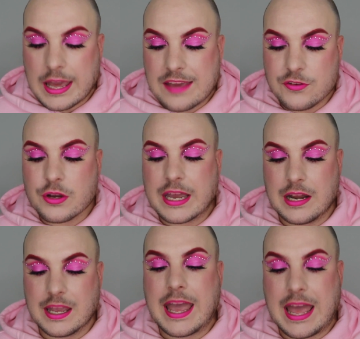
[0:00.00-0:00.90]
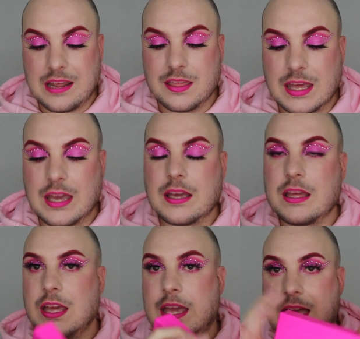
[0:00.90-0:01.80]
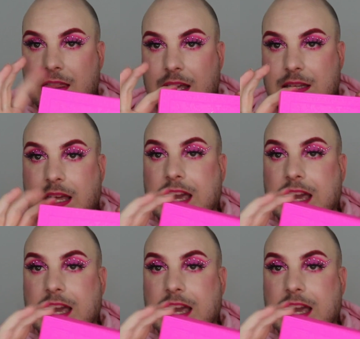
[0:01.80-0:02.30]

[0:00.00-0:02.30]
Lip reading: If you're gonna get anything, get this.